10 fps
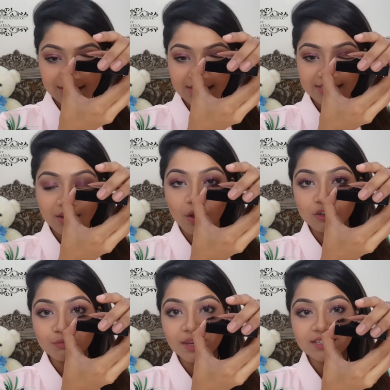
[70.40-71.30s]
this has an
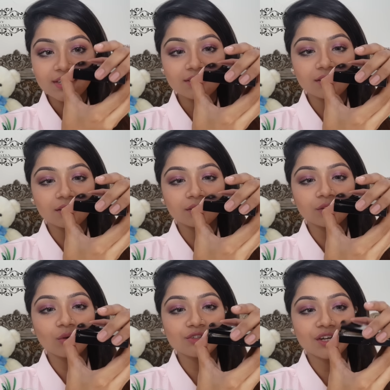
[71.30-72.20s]
automated
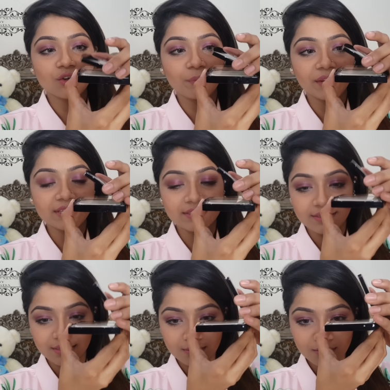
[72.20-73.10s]
closer and opening
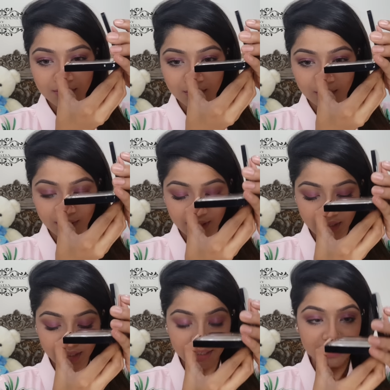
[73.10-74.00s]
system so
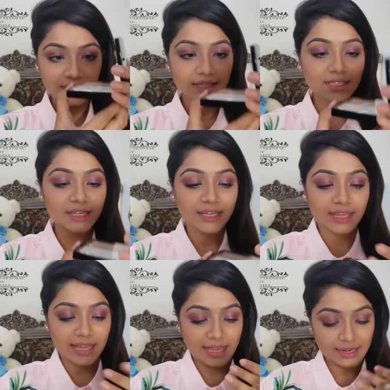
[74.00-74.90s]
here it is
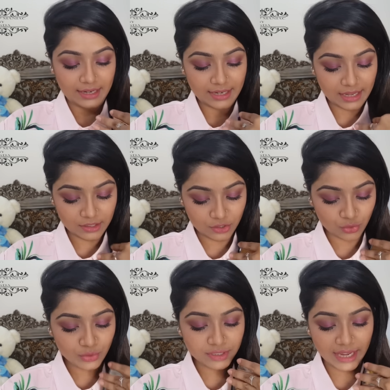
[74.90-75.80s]
and it has
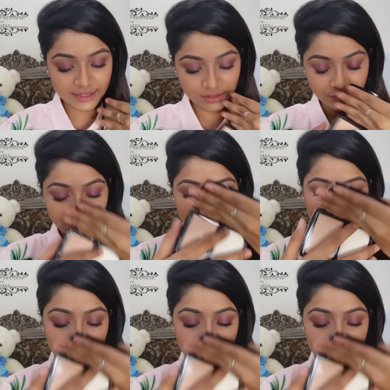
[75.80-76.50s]
two sides of it